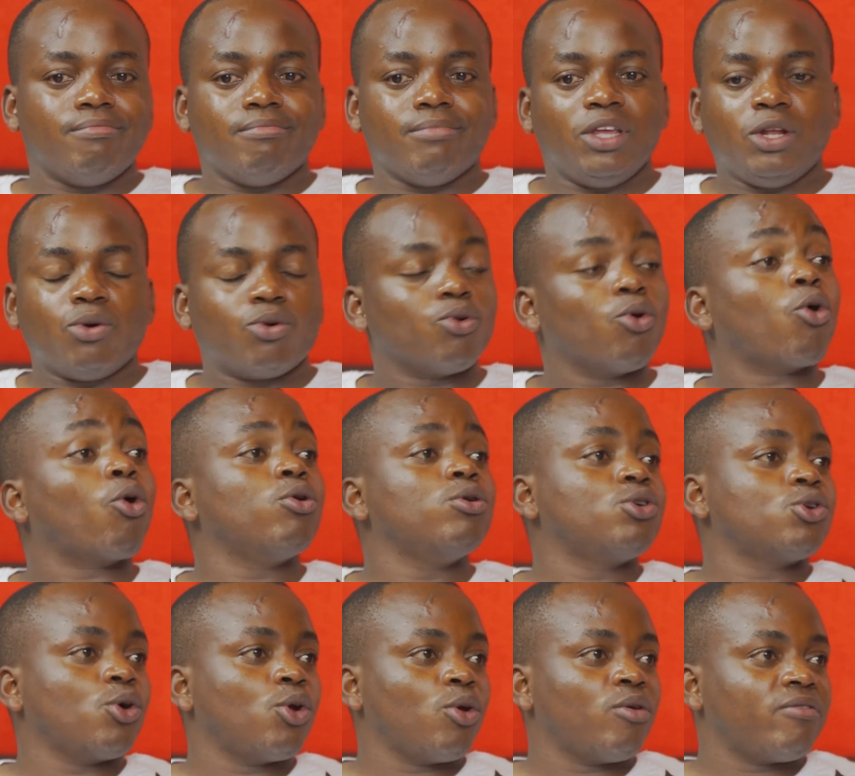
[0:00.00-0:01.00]

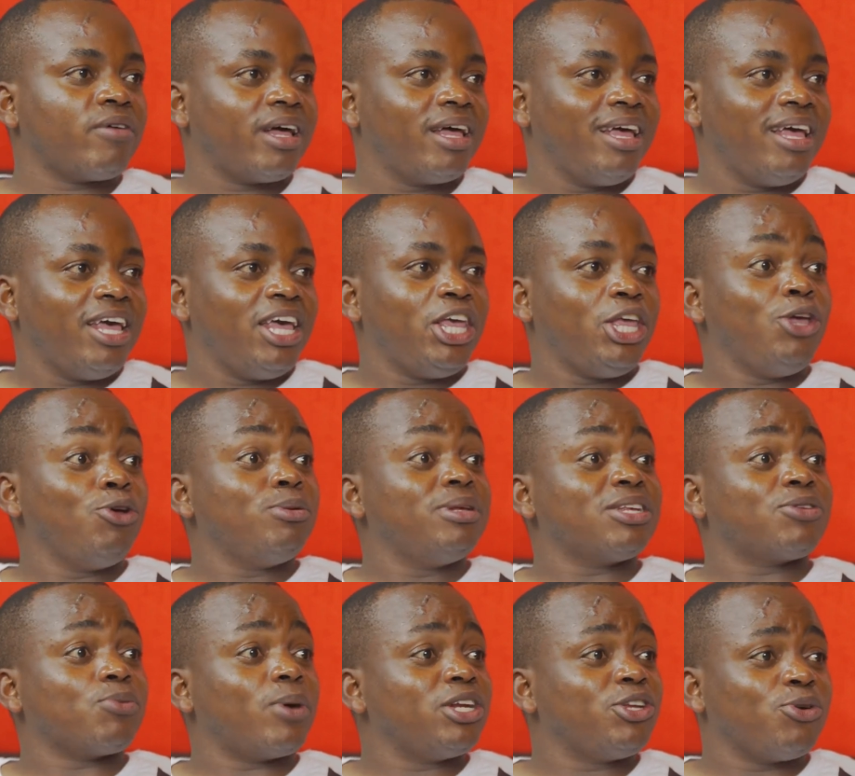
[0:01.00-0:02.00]
control over, you
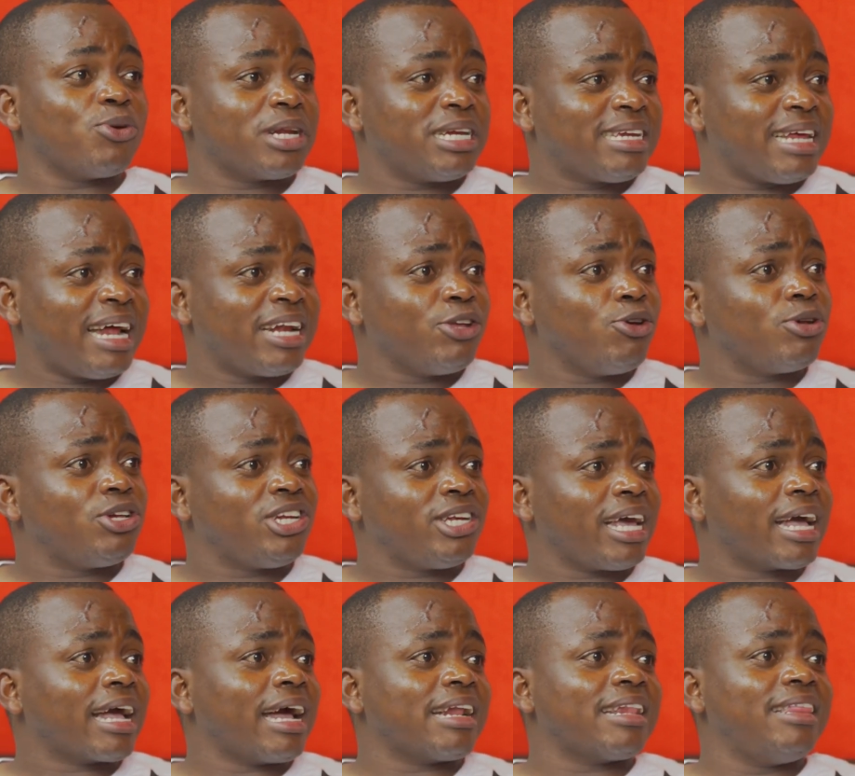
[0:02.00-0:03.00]
just want your return, your
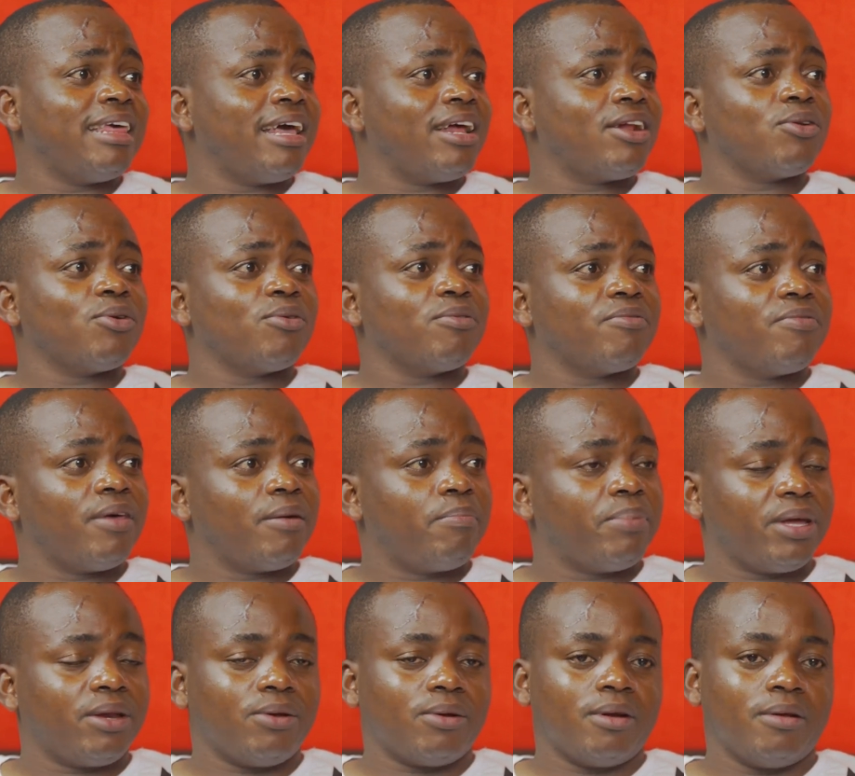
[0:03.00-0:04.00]
check at the end of the
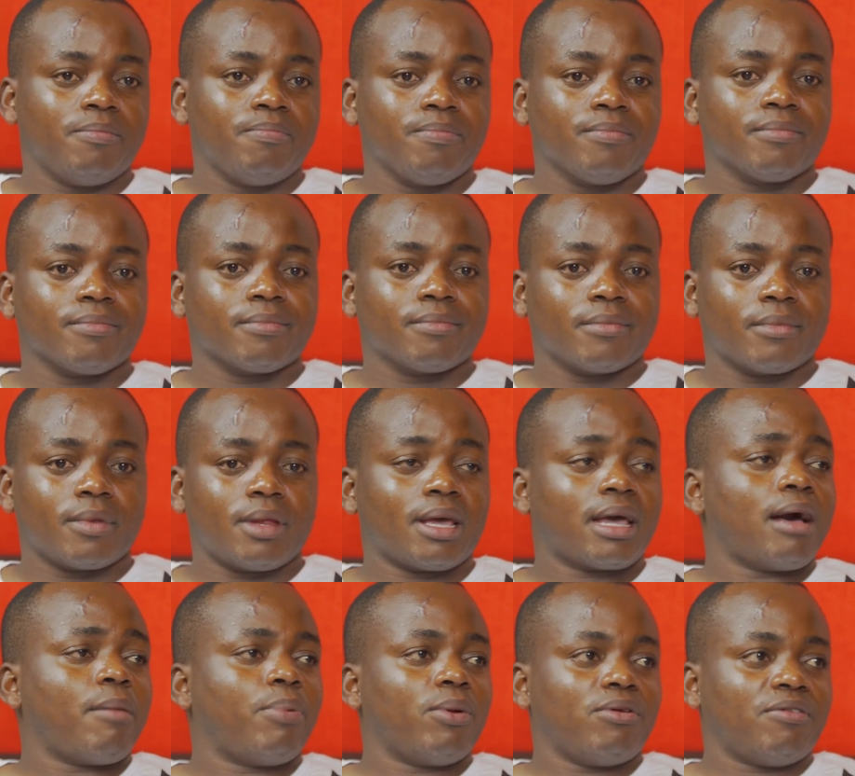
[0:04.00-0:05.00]
period. A
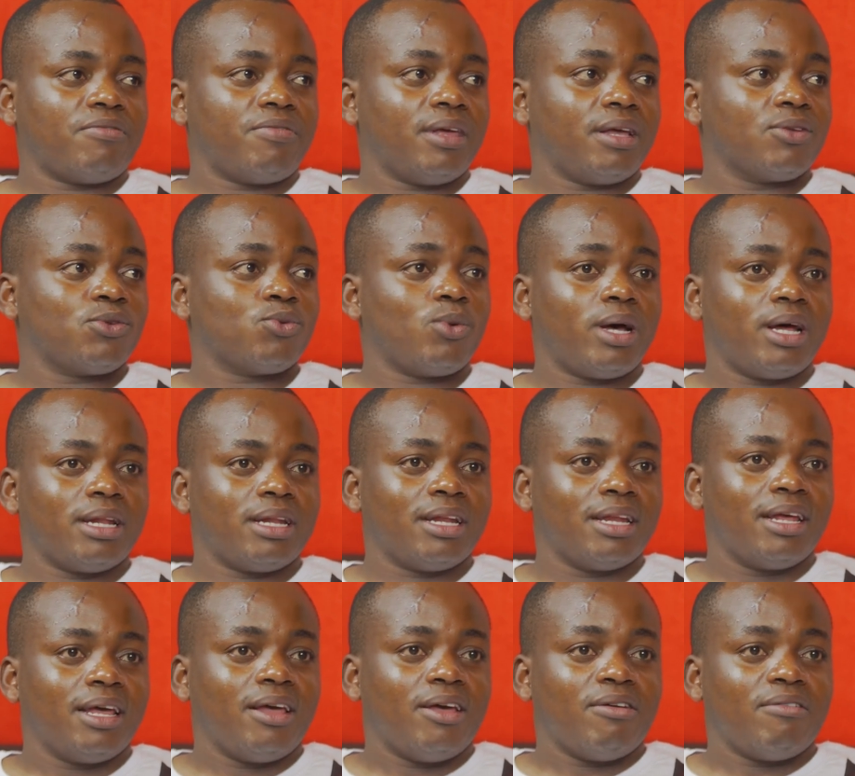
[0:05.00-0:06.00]
couple of things. One,
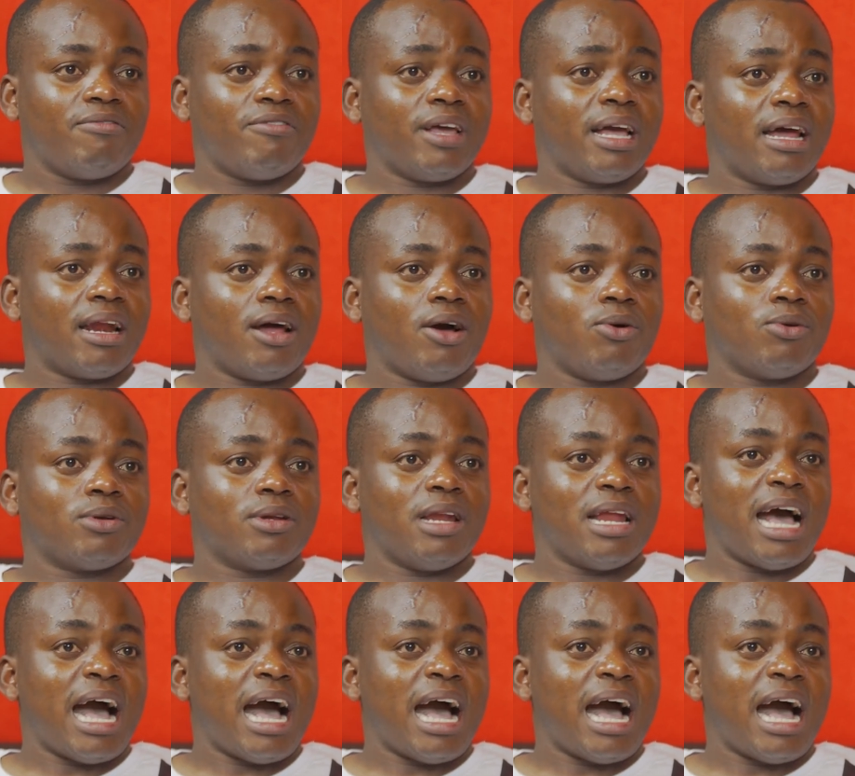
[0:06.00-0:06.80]
figure out